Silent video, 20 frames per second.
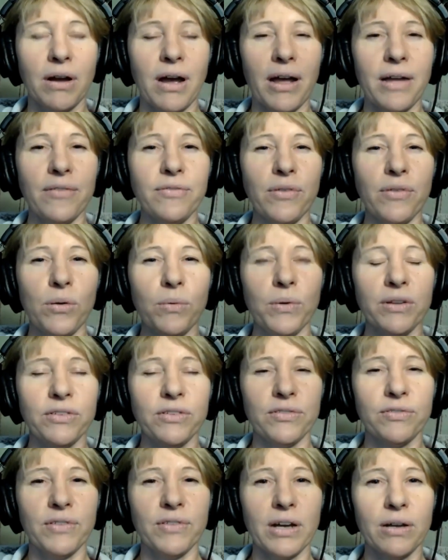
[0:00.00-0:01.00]
I've
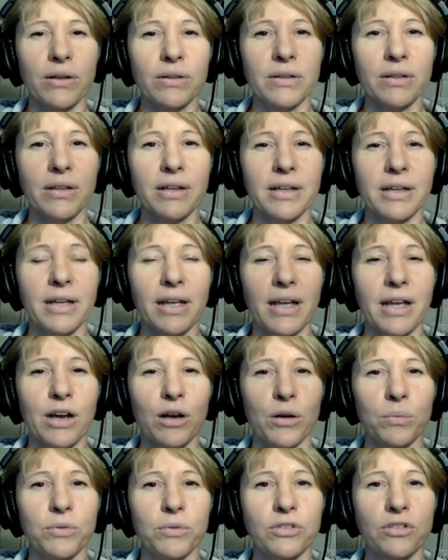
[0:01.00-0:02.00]
always felt like it
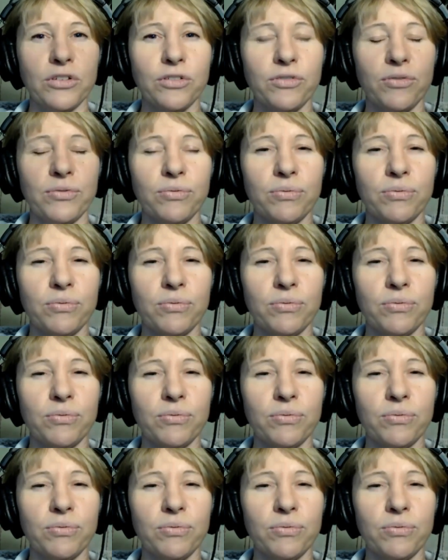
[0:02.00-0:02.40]
helps to